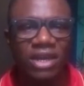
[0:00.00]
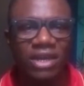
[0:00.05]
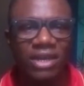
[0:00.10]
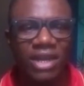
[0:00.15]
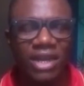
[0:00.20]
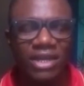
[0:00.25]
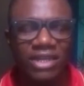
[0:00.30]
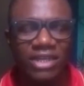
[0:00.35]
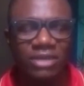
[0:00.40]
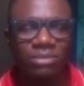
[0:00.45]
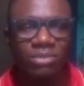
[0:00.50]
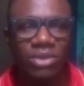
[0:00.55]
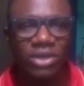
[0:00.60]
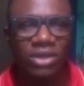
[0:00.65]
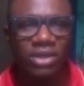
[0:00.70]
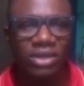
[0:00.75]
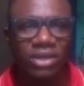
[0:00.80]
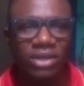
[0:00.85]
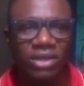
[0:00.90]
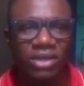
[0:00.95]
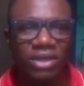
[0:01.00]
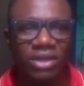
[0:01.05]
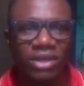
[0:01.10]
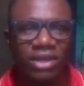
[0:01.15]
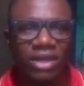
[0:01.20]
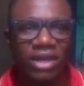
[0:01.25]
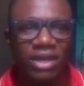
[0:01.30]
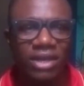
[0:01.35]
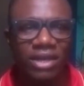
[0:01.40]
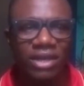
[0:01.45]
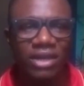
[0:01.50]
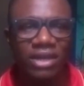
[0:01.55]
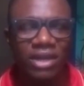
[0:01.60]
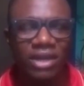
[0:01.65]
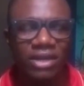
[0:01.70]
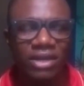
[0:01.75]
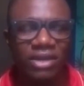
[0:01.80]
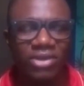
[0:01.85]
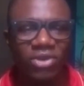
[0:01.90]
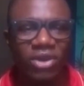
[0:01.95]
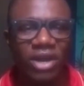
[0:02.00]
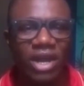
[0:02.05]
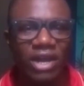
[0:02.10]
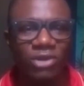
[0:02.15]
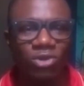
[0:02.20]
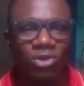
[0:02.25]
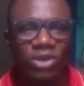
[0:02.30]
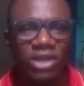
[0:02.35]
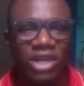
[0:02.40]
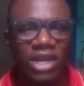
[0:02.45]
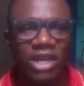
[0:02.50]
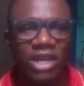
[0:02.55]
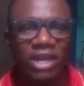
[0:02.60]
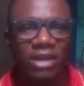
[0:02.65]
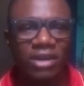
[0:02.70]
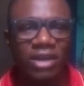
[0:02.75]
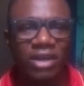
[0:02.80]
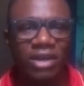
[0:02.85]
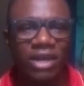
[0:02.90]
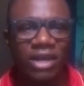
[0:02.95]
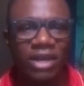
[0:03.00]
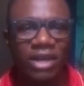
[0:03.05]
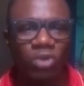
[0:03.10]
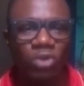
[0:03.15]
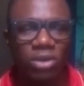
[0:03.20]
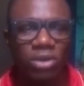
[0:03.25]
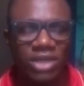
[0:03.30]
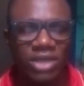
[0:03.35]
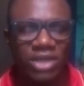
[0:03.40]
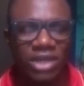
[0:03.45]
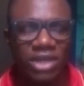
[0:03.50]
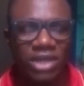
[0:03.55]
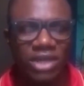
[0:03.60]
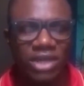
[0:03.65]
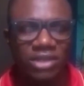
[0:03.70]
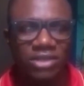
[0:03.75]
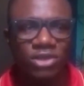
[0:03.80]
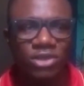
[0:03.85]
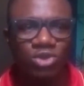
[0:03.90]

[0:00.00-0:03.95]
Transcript: like eBay, and other websites.